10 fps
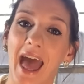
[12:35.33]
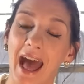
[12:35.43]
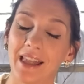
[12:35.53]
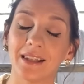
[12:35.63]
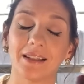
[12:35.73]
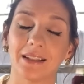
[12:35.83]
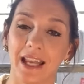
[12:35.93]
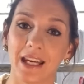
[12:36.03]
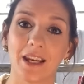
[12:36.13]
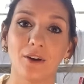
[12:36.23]
at
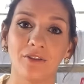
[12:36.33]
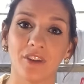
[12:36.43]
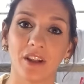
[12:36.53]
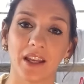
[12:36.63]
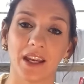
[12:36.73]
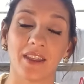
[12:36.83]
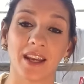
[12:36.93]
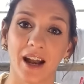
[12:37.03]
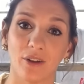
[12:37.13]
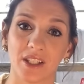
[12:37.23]
Lady Ophelia, the
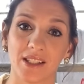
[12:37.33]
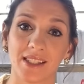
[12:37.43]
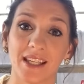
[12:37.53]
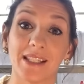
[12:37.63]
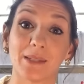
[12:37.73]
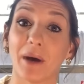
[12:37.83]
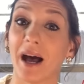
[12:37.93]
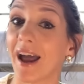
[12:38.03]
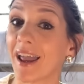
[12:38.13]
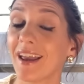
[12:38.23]
Countess, is
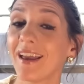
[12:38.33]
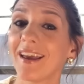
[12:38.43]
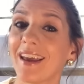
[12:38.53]
by